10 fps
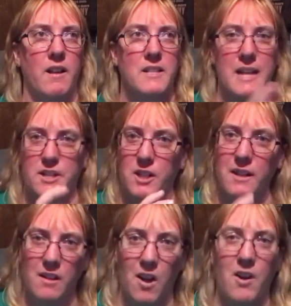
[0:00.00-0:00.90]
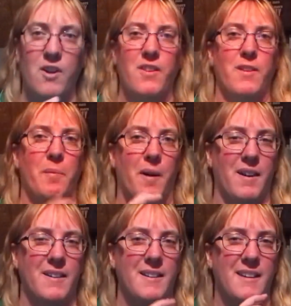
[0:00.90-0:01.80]
actually longer than the
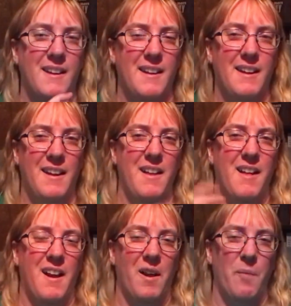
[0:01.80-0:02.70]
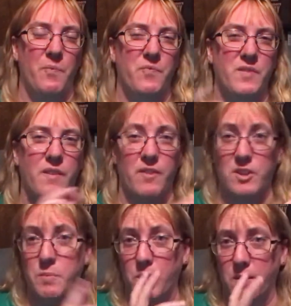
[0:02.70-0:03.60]
part, the
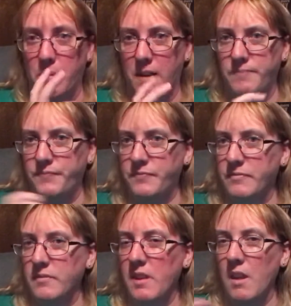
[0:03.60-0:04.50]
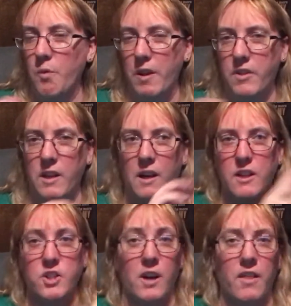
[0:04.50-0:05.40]
first book part with
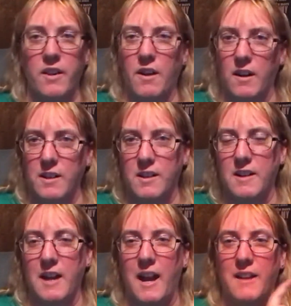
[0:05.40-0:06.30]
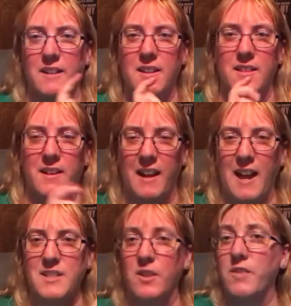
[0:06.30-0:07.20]
Jonathan Harker at the
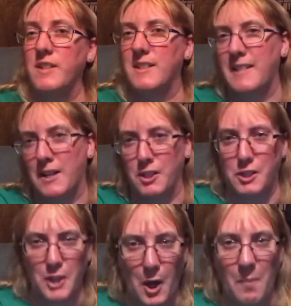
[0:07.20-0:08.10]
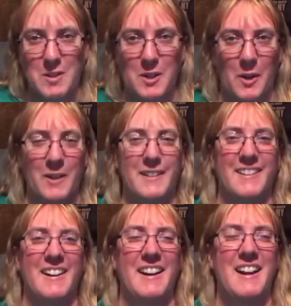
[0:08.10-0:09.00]
castle. This is actually Thomas
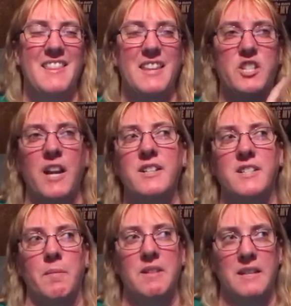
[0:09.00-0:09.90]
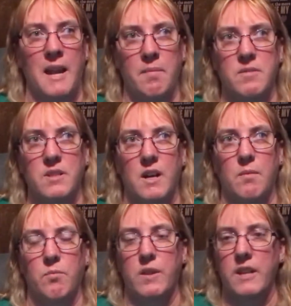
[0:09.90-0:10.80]
Harker. They changed some of the names
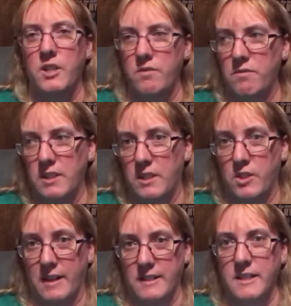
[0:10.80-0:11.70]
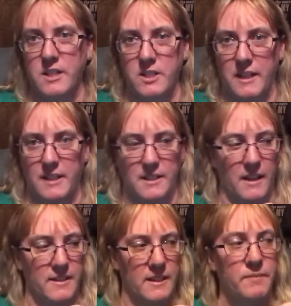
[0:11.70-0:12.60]
when they did the translation to
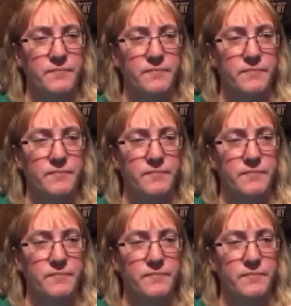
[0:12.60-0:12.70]
Icelandic.